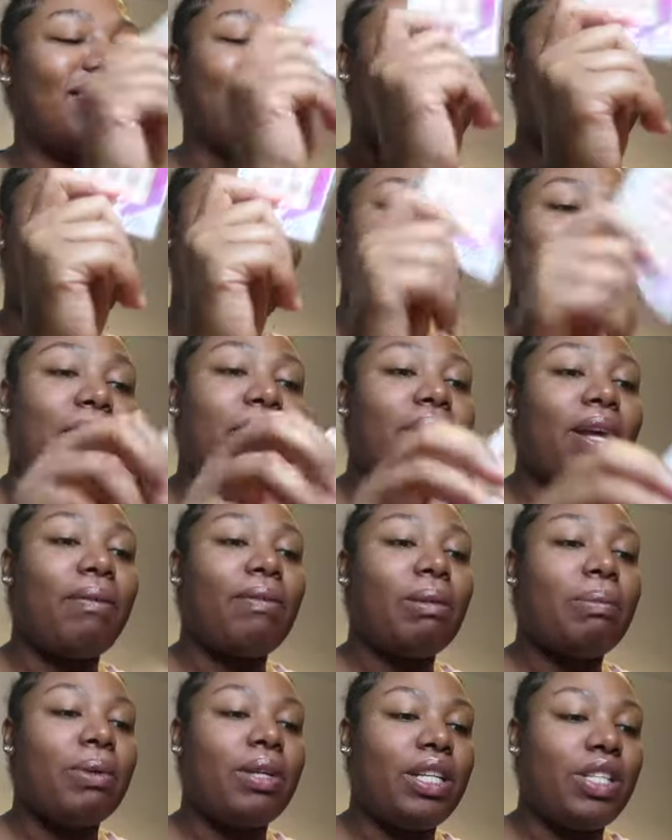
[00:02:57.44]
Yes, I'm
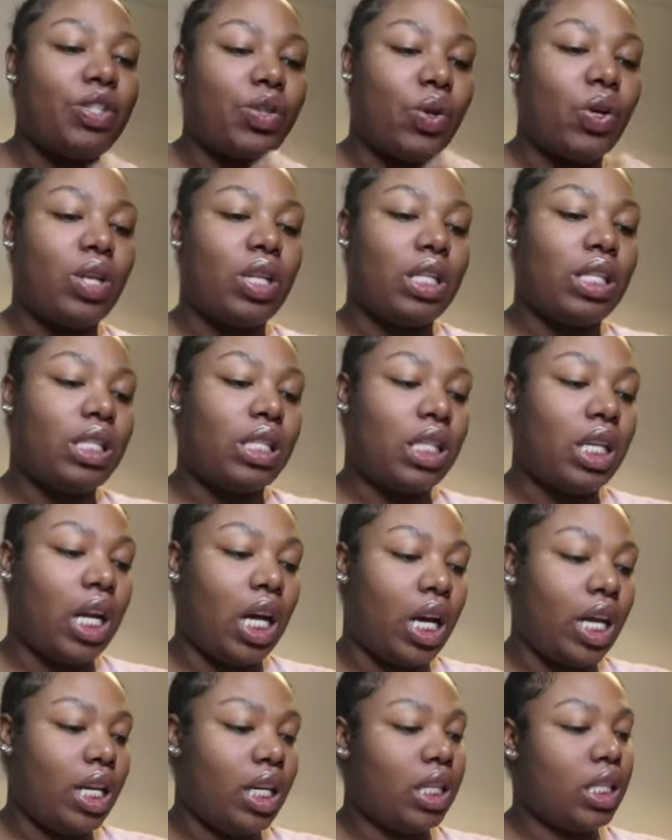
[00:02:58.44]
definitely putting these on
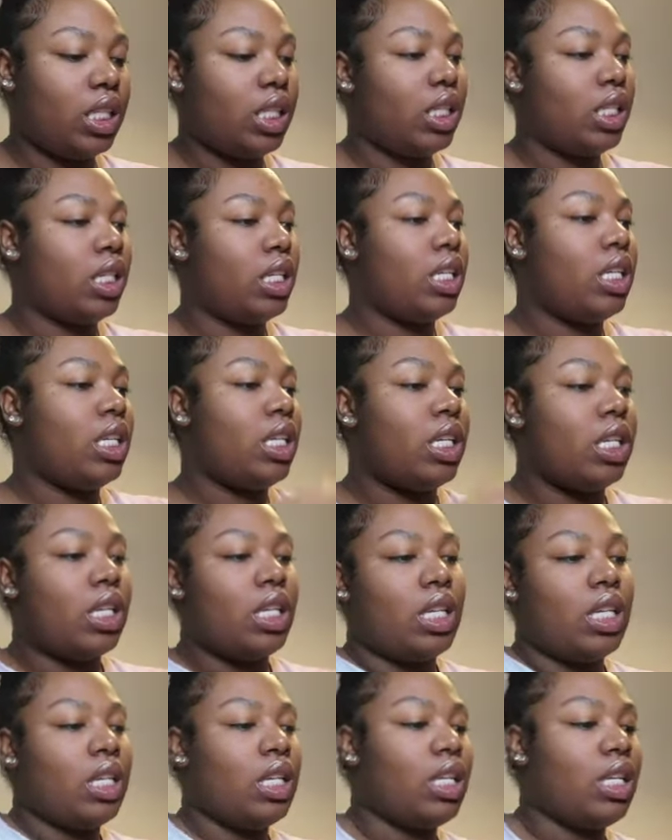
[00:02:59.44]
tonight.
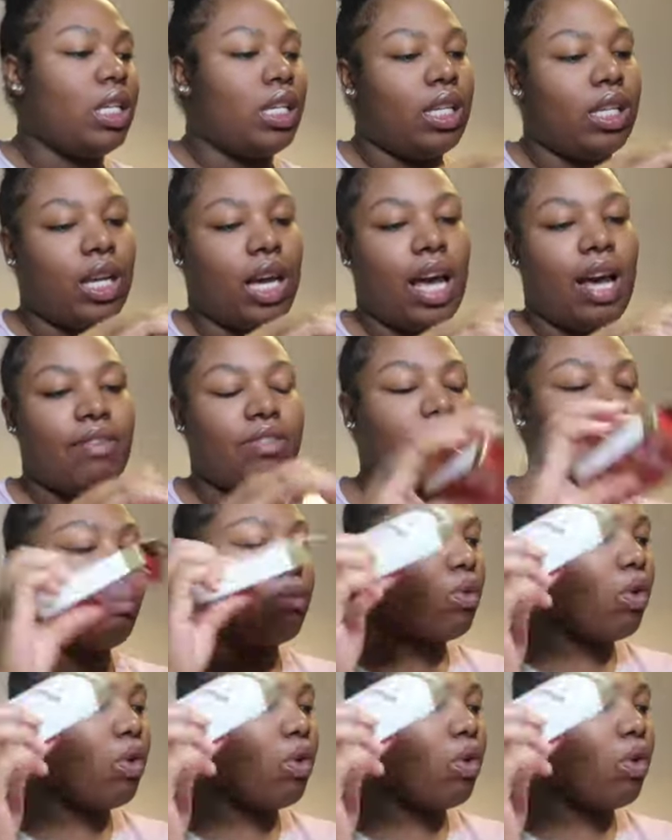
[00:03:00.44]
I have some